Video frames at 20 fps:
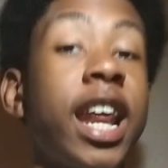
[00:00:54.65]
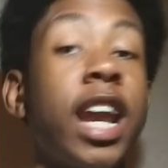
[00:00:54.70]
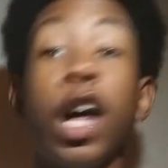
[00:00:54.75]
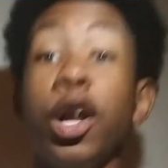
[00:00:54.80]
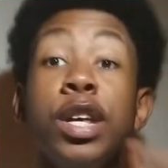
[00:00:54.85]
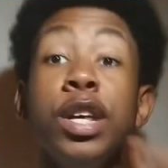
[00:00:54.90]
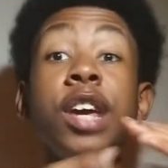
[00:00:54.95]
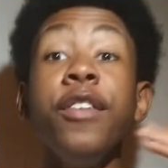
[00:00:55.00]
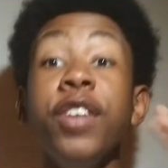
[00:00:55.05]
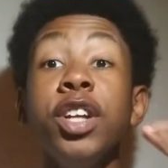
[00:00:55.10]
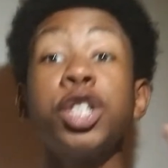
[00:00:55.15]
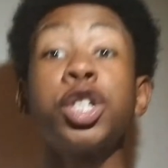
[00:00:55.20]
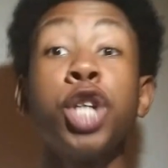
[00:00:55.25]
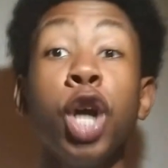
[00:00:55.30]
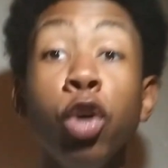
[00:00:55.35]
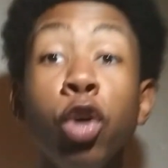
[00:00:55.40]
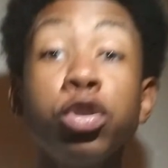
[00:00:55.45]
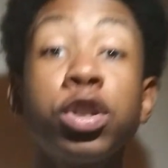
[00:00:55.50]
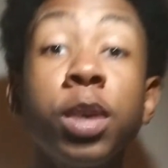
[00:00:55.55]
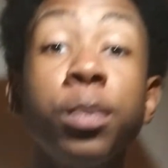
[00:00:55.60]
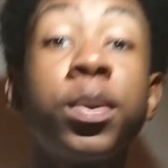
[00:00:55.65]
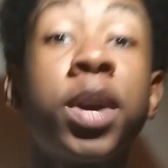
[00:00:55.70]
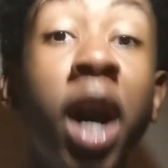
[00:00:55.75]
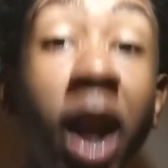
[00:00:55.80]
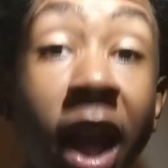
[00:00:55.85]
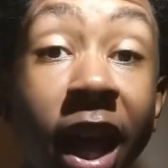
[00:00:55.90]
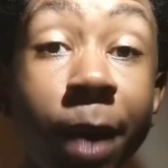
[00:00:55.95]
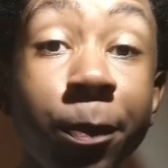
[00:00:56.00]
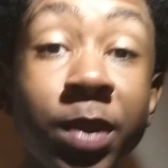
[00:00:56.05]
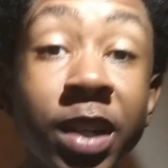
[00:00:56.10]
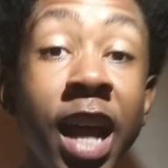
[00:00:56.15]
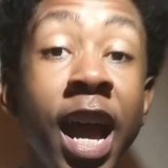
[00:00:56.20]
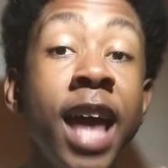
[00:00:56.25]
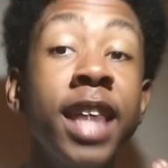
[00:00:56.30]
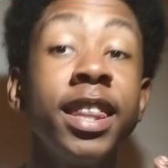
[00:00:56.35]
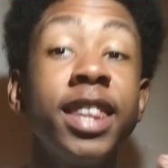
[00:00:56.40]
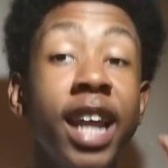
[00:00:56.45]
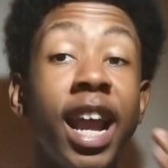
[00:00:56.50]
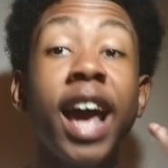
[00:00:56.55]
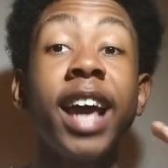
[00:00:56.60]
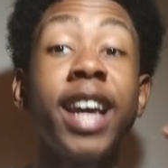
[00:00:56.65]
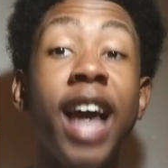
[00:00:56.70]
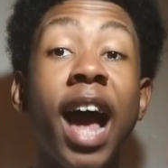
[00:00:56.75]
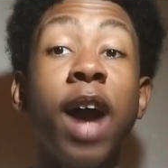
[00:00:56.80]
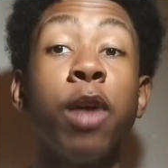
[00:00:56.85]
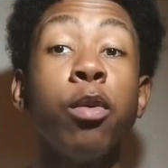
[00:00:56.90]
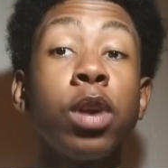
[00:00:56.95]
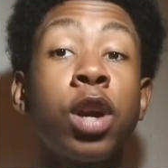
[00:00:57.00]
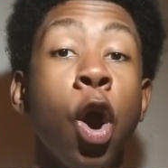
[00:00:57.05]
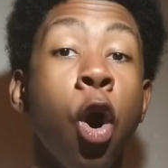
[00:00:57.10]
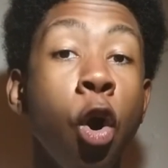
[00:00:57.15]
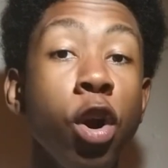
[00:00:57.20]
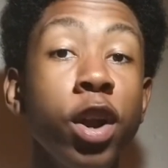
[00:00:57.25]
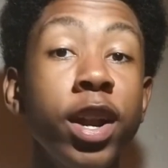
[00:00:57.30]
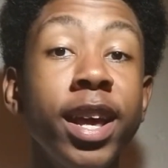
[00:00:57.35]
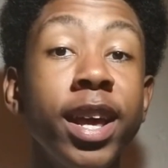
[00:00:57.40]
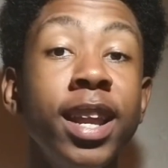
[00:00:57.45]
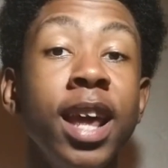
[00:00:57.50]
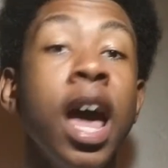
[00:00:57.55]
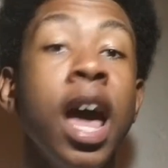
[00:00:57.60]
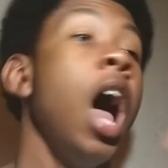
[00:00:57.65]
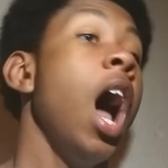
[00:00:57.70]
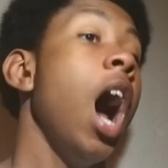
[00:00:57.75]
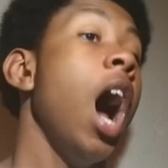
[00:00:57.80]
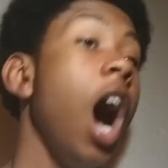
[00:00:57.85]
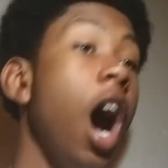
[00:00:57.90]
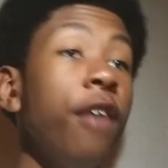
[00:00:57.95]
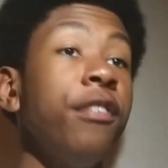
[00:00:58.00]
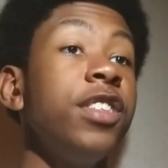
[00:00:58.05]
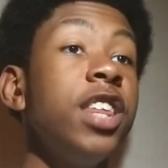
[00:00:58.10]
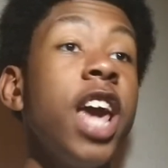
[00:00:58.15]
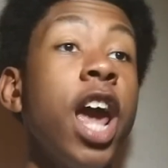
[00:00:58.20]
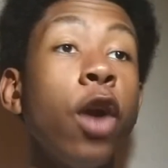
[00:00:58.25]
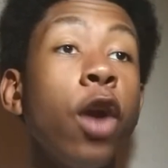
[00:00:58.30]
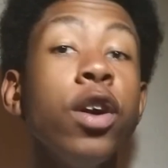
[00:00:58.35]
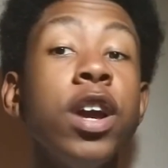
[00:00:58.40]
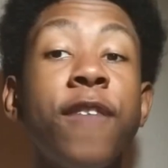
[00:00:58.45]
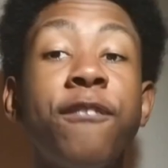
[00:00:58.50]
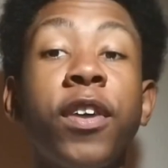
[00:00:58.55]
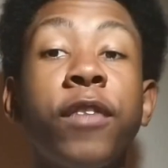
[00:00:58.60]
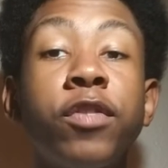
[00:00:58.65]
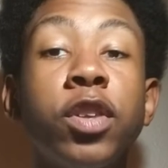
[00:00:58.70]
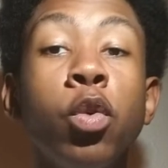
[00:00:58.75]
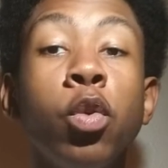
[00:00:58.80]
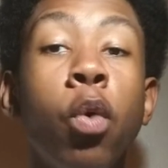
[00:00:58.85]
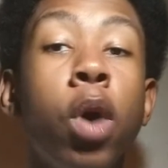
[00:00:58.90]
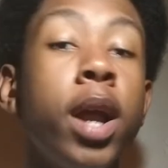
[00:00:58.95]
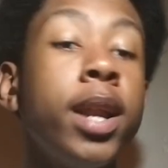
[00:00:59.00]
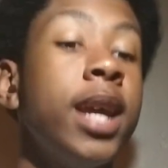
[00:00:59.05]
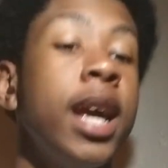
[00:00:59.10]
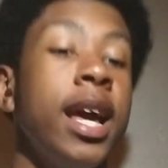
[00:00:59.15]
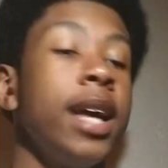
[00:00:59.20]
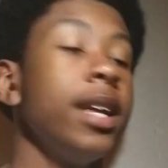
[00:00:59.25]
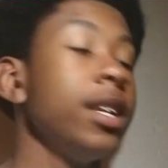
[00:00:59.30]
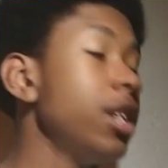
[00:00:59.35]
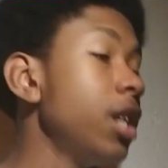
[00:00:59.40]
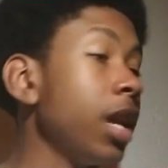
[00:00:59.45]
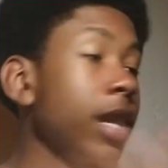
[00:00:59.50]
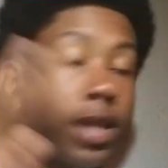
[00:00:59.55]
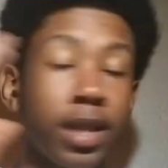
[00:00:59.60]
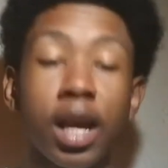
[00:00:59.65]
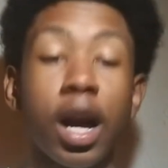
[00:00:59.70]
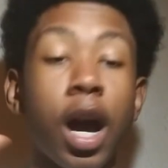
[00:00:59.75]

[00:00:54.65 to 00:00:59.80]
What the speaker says: and I'll even show some clips that I got recorded of the Area 51,